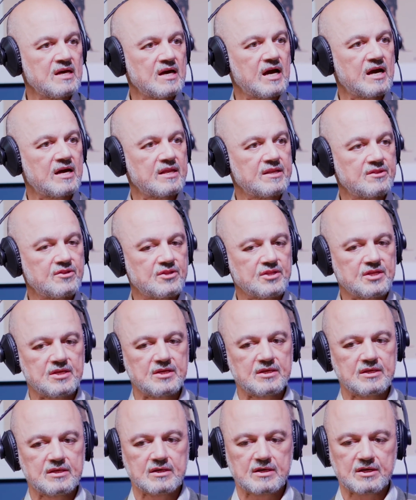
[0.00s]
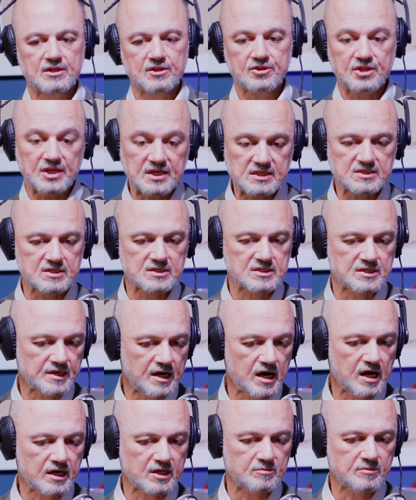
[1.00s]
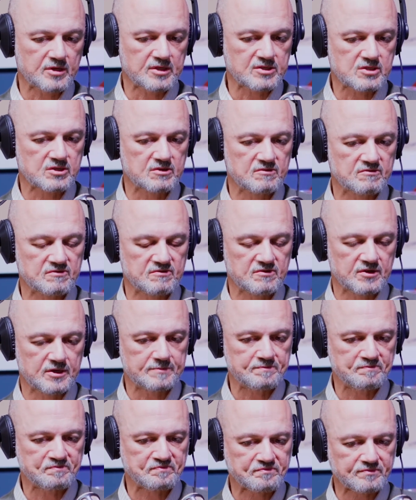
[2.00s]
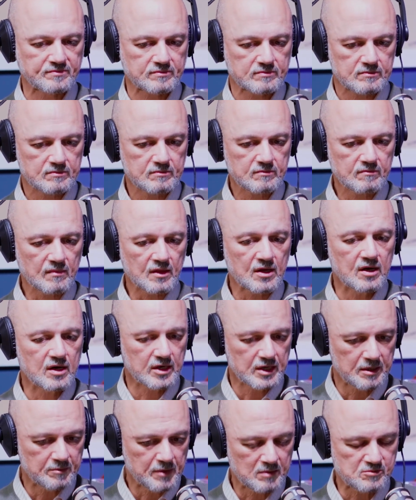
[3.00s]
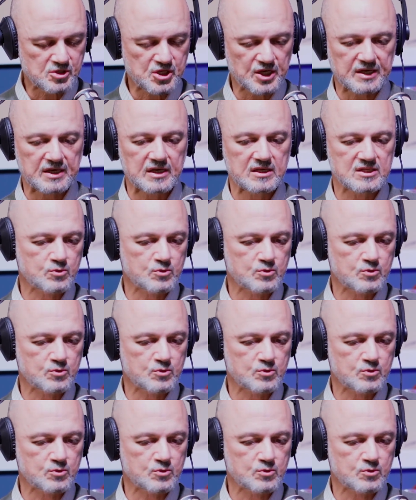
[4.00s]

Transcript: And the thesis and arguments of Imam Shakil,